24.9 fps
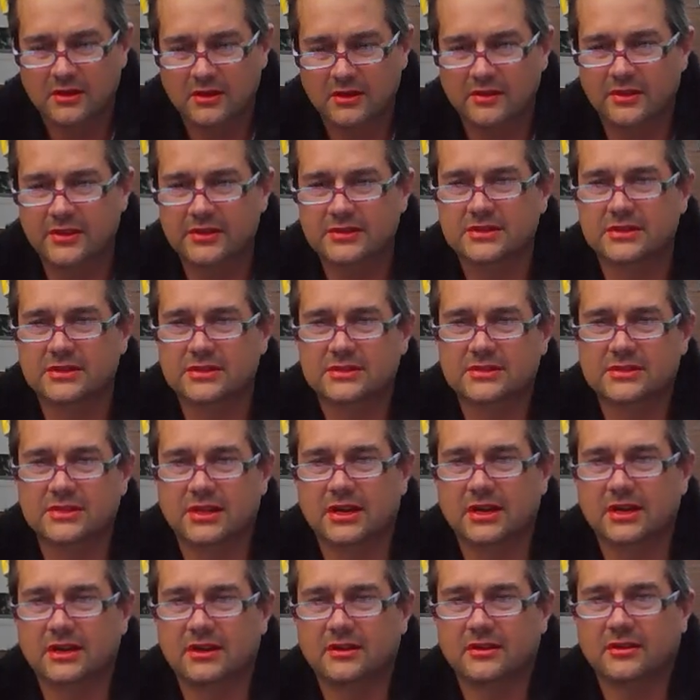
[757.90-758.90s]
This is
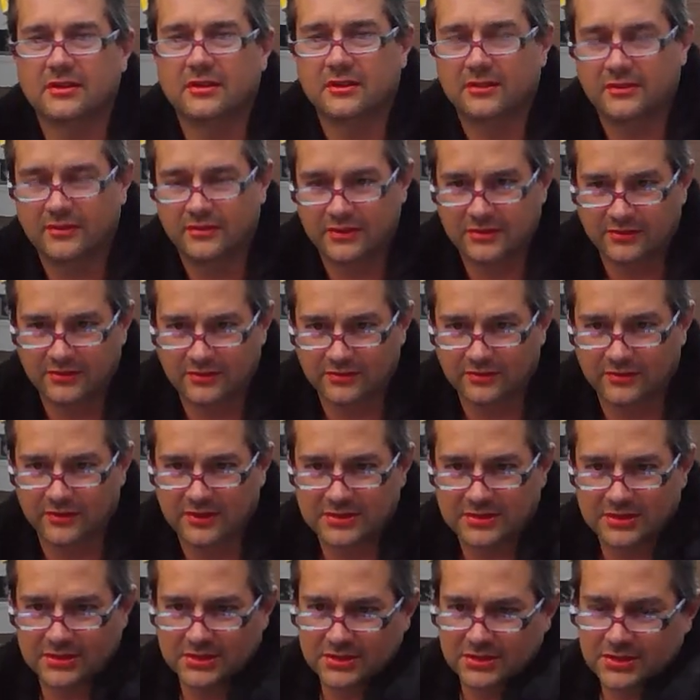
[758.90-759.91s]

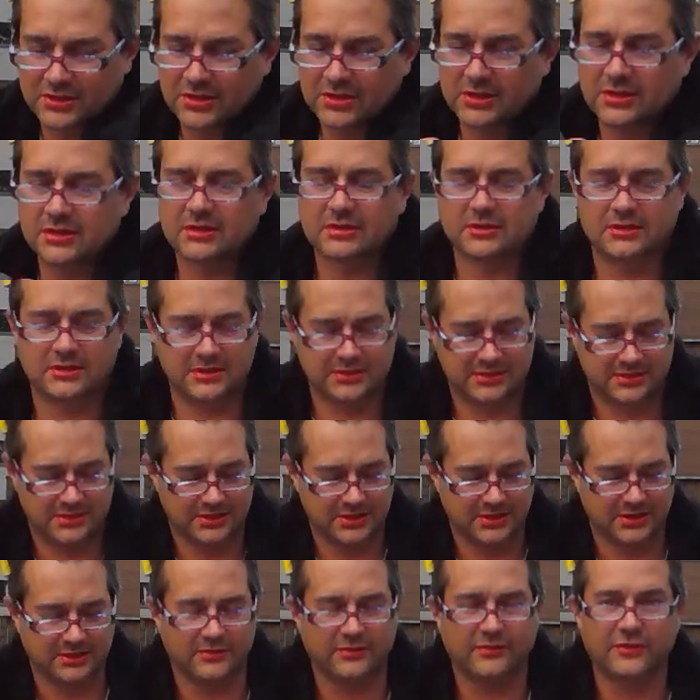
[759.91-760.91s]
vintage. Let's
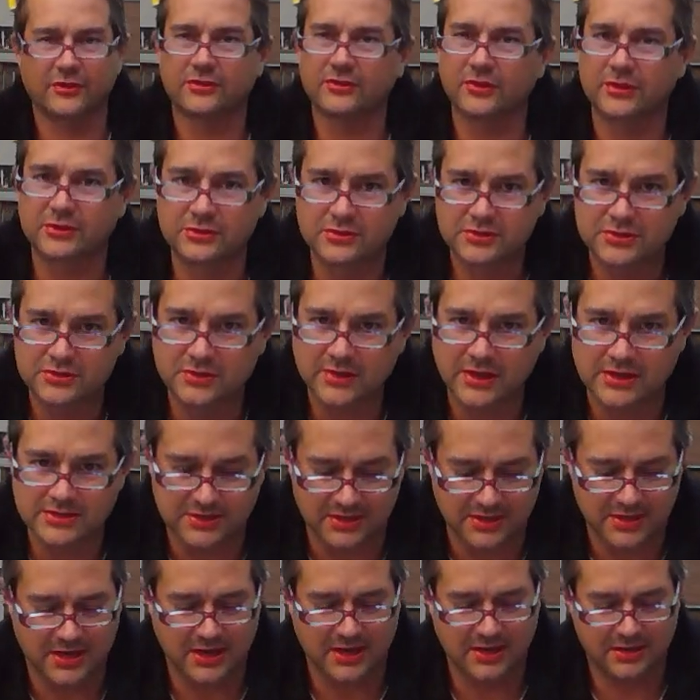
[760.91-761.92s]
see. The first vintage was
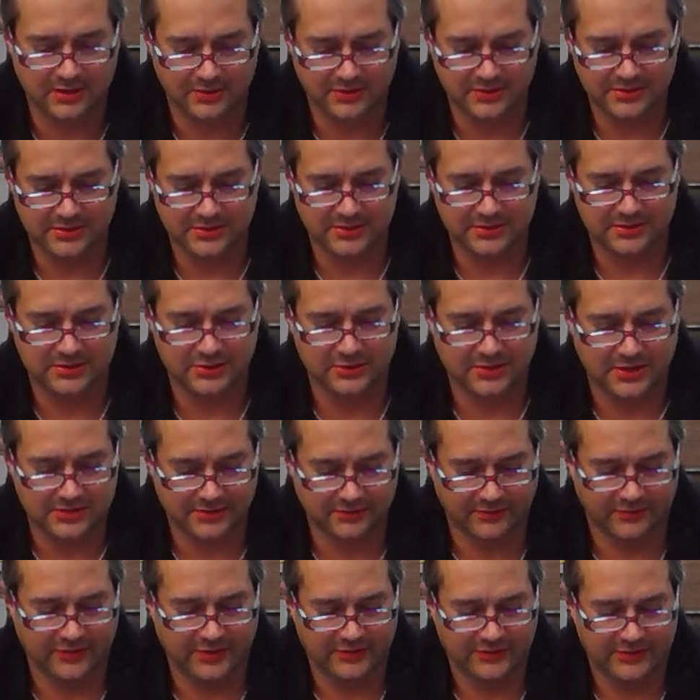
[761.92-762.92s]
2009, and this is
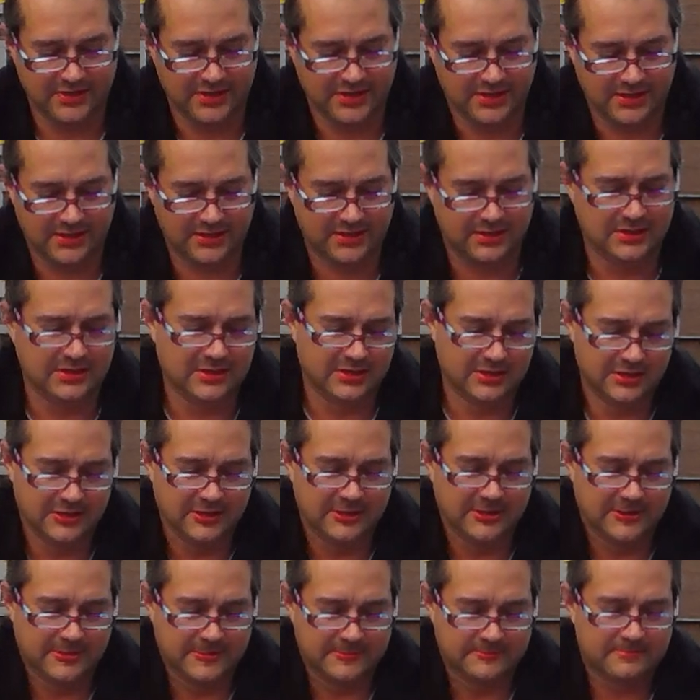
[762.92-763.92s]
2015.
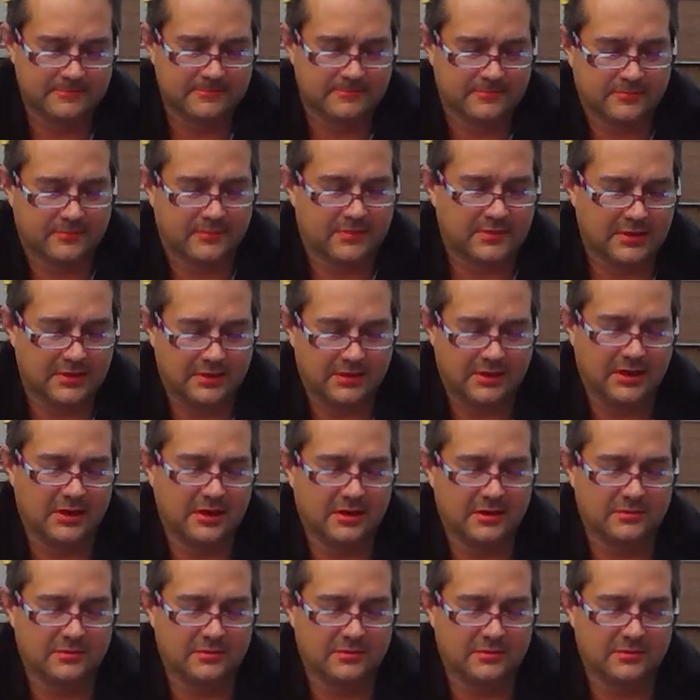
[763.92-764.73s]
I